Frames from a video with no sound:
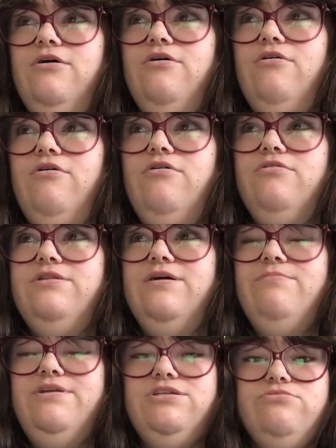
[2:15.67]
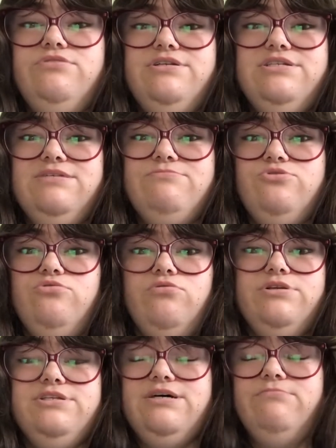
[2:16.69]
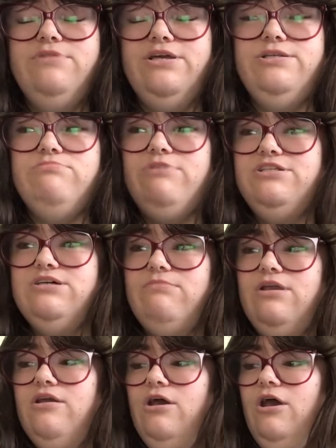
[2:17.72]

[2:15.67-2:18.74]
oh, they've been doing some sort of something to my tummy.